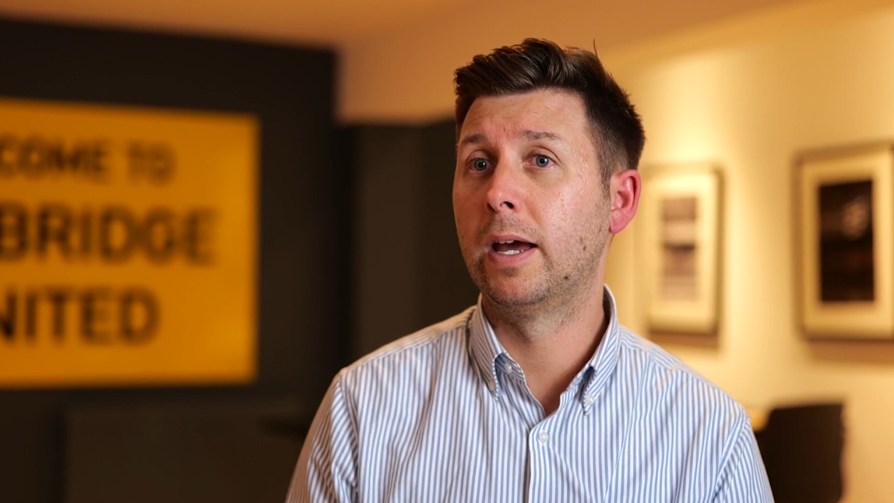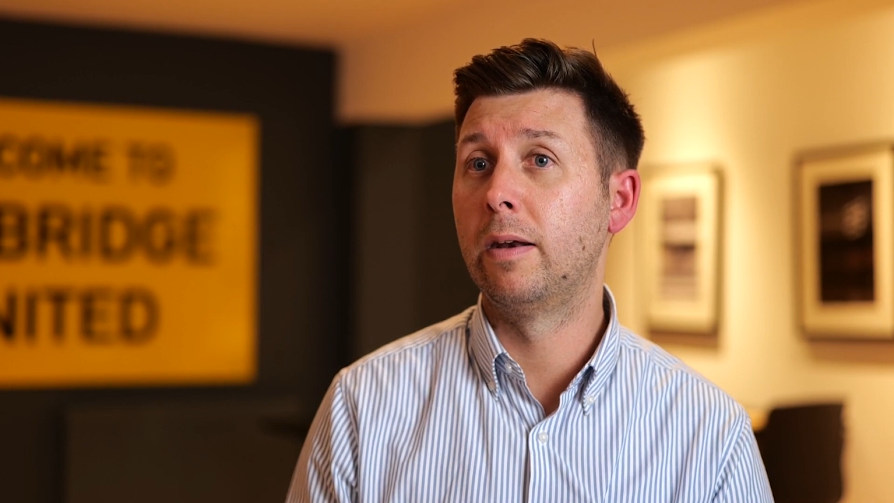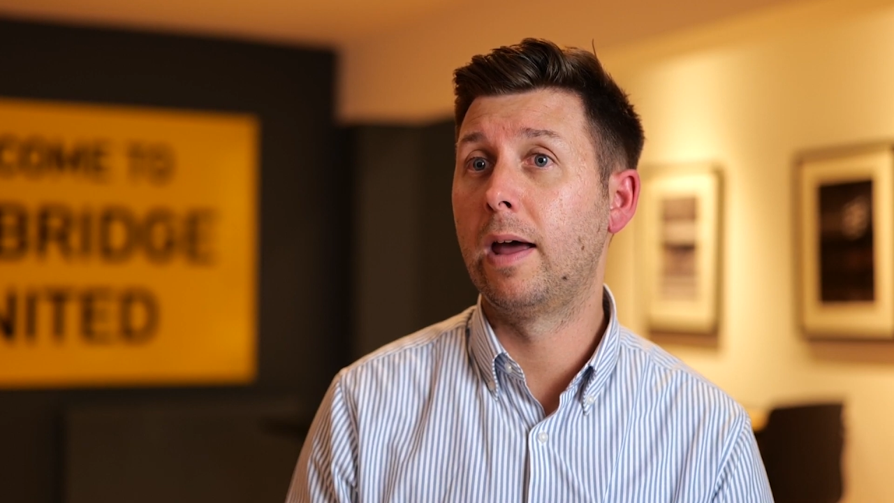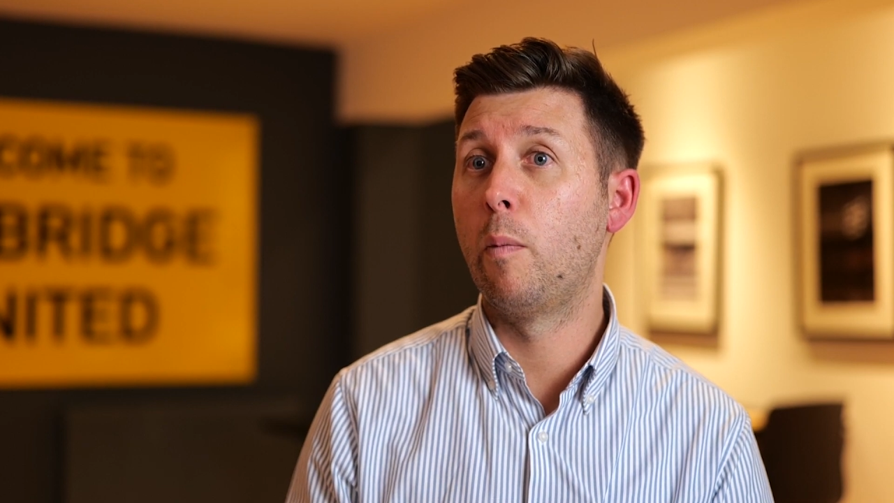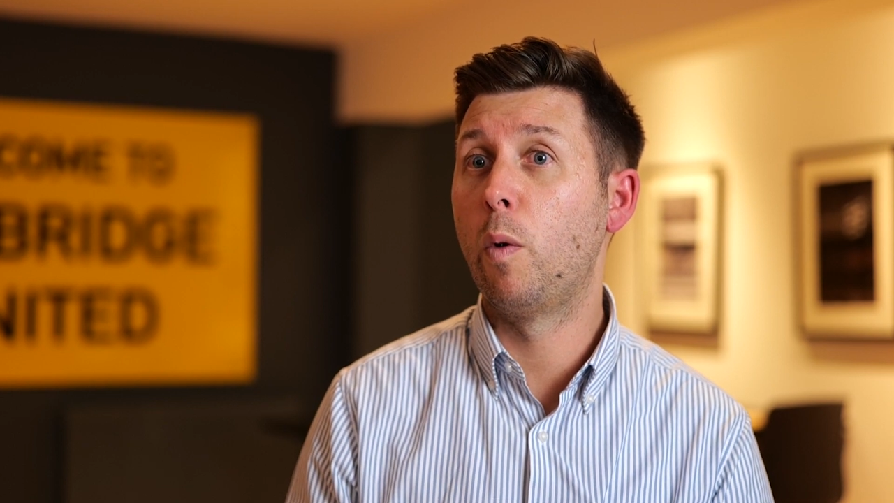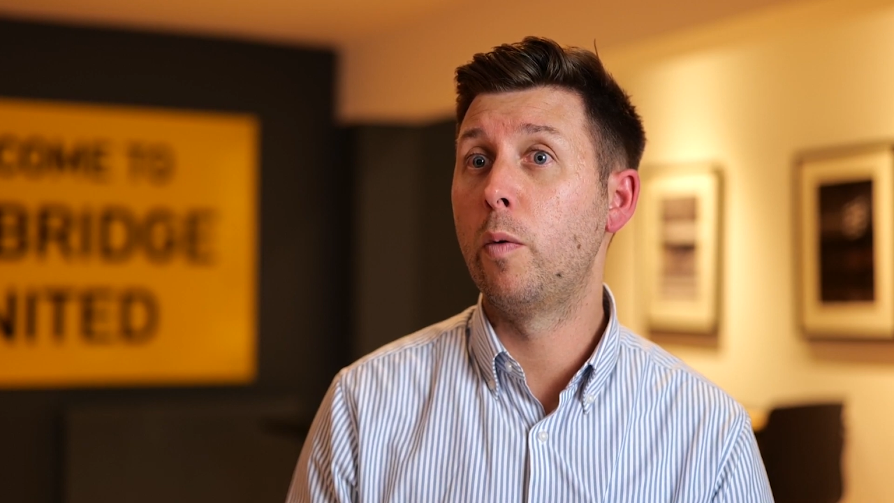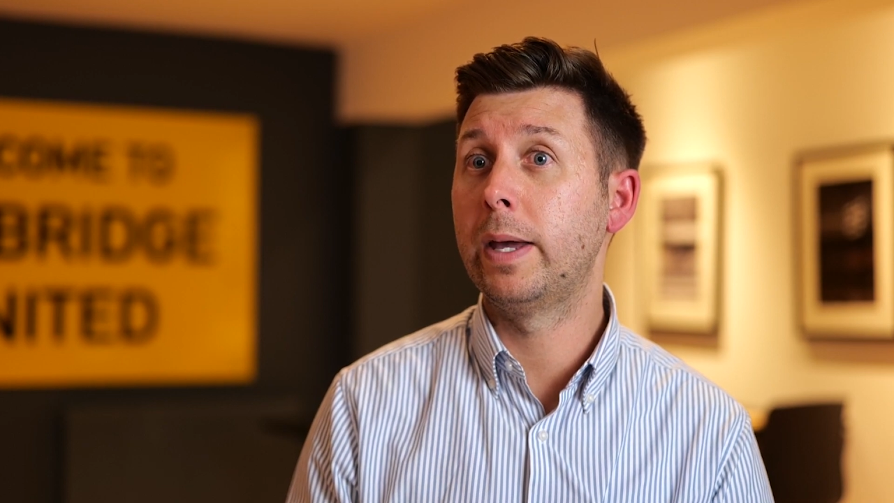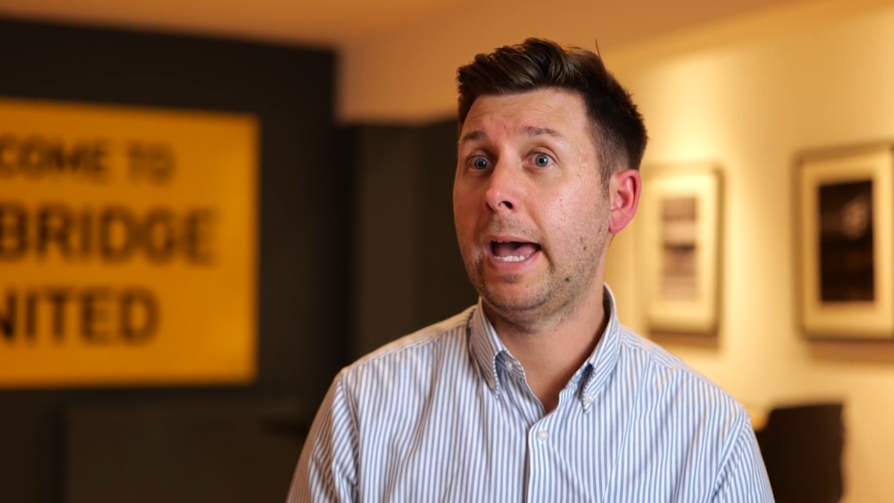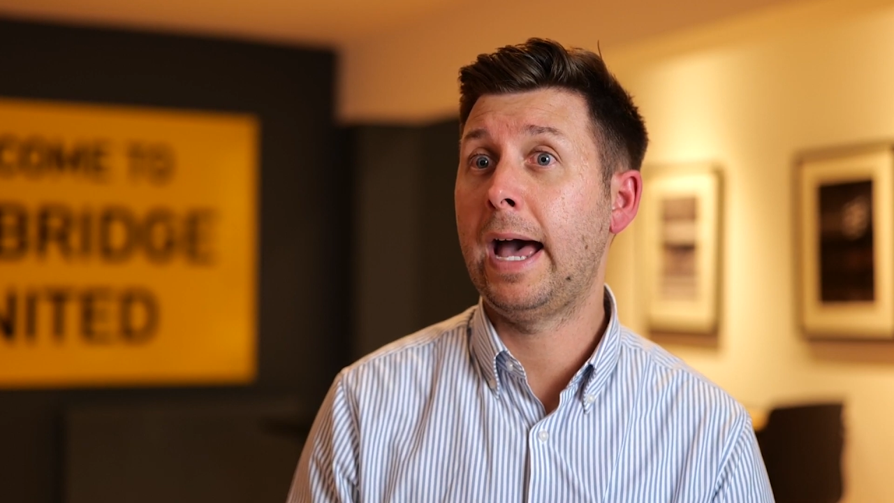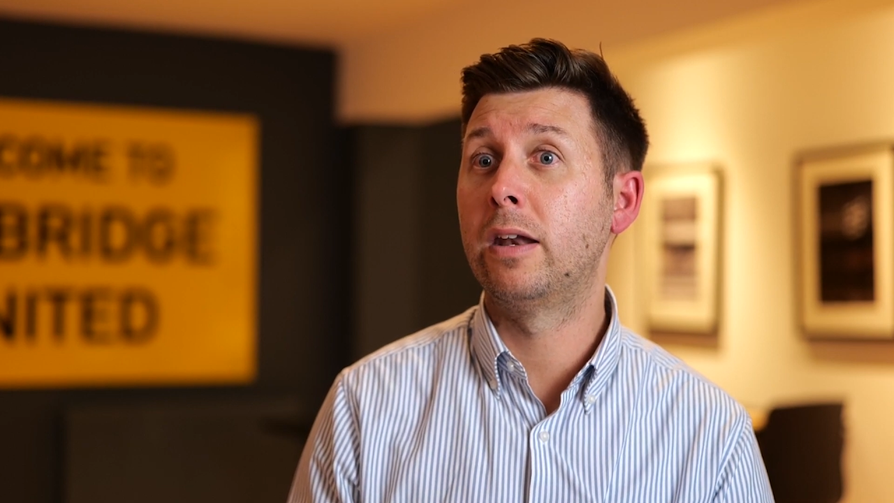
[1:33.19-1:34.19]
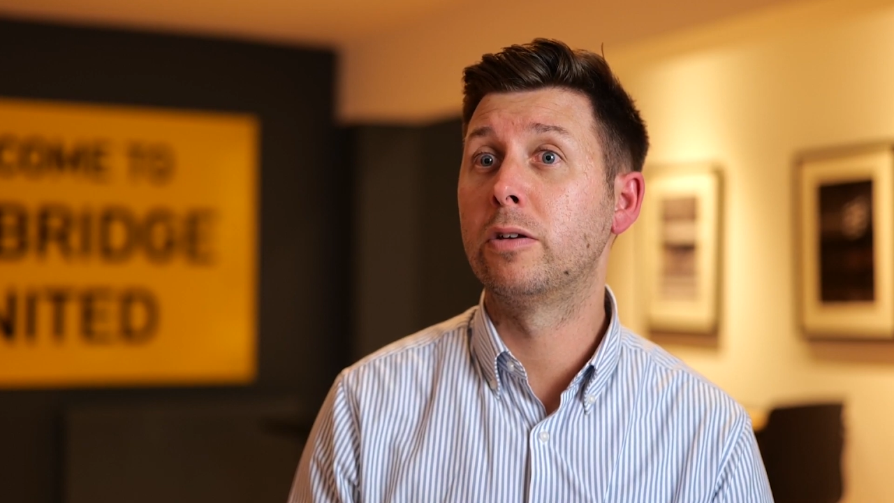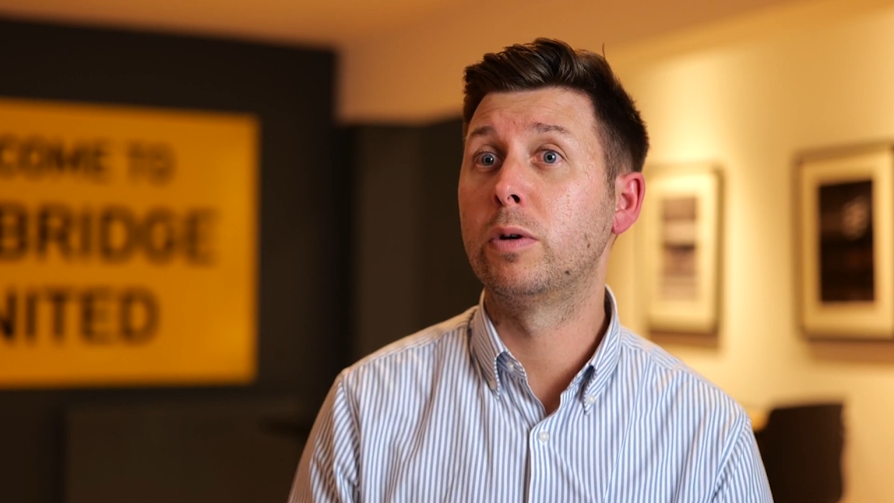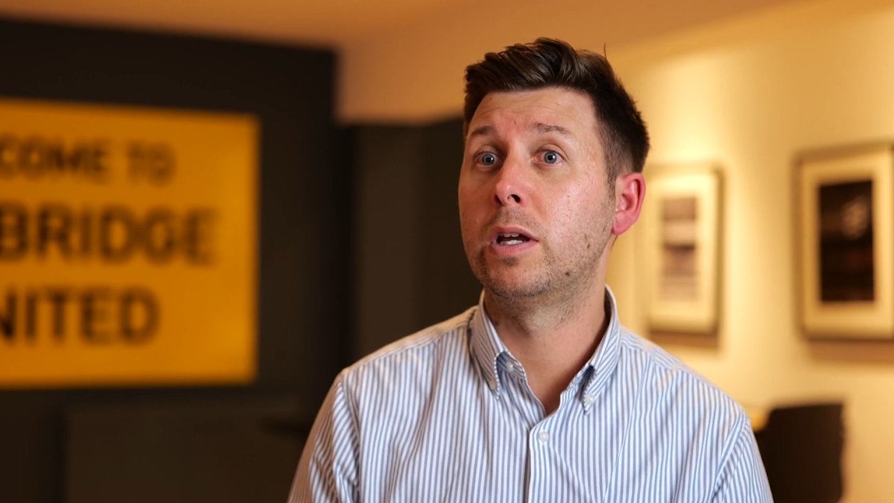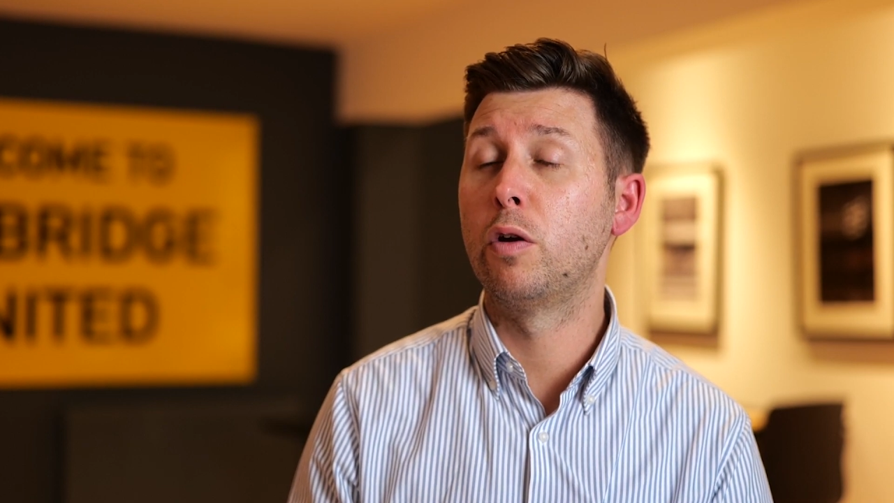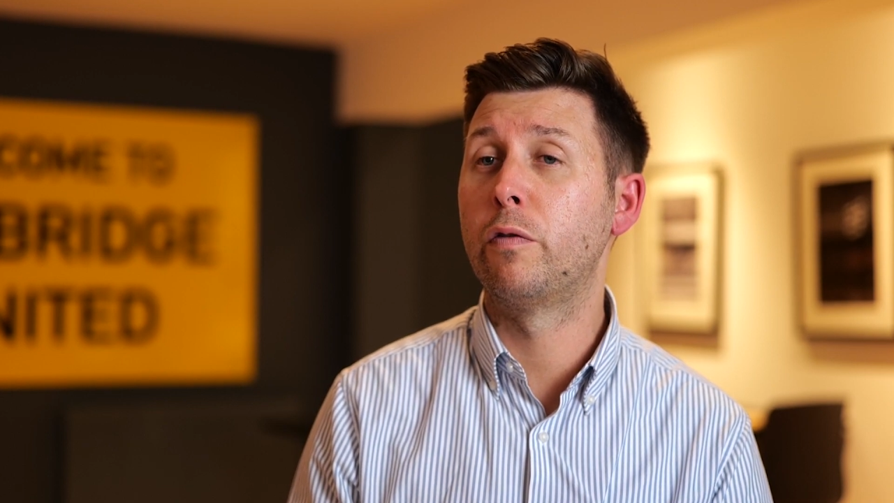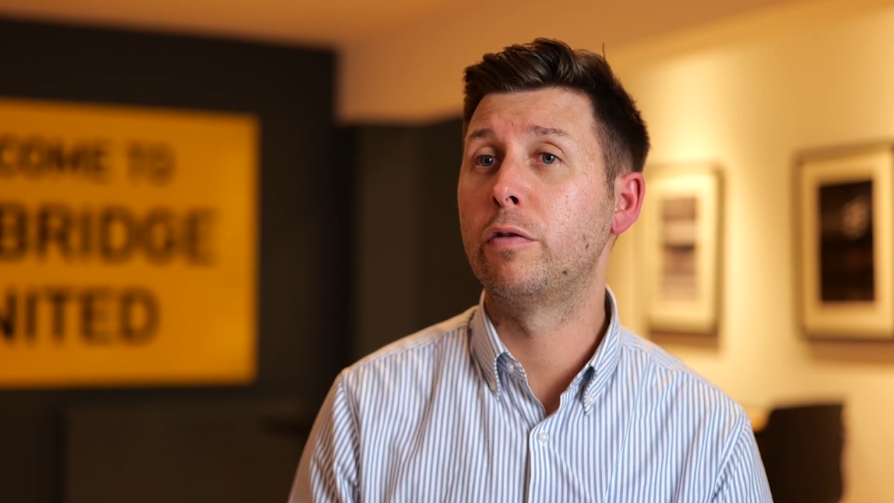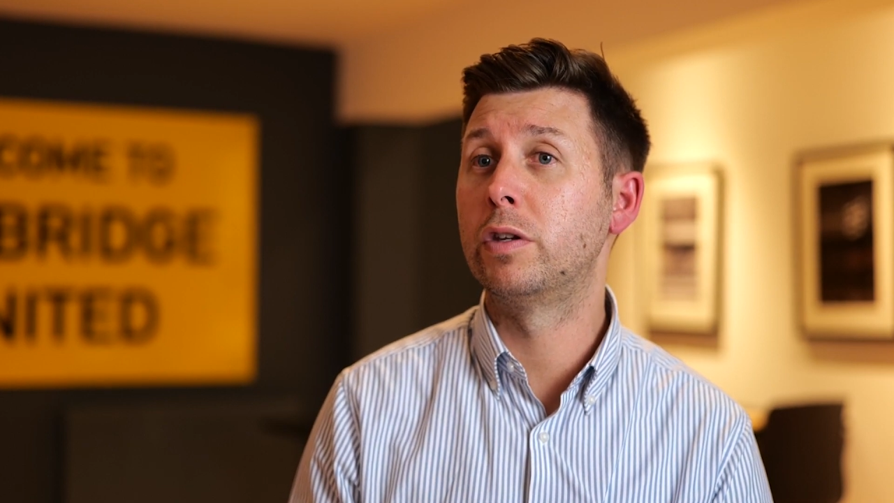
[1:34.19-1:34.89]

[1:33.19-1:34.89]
and where we can, as we go through